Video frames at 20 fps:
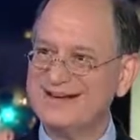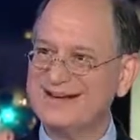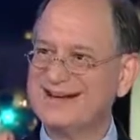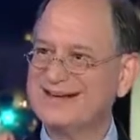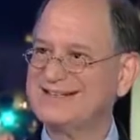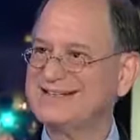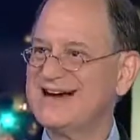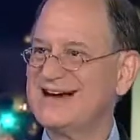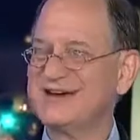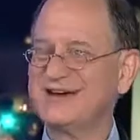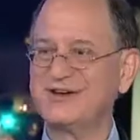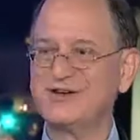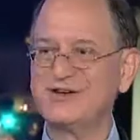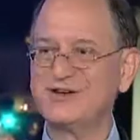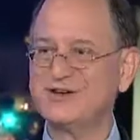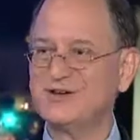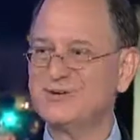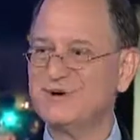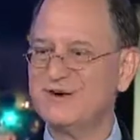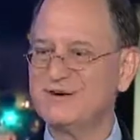and he's not going to
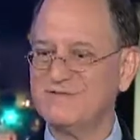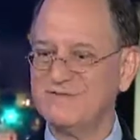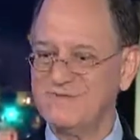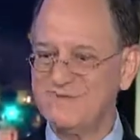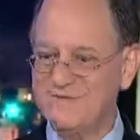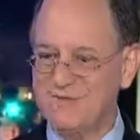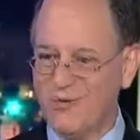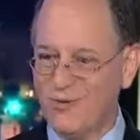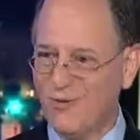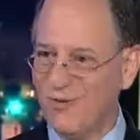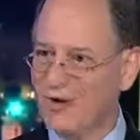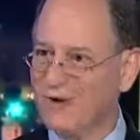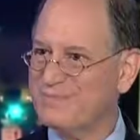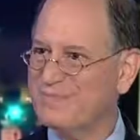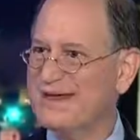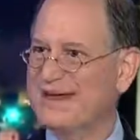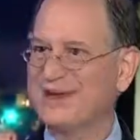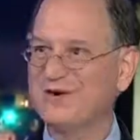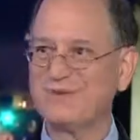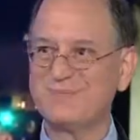do it for
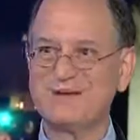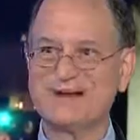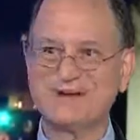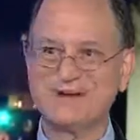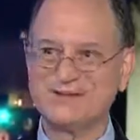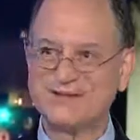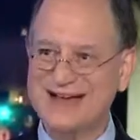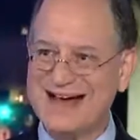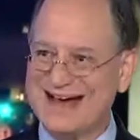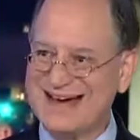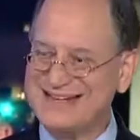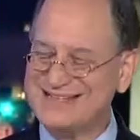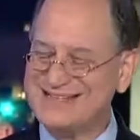me or because I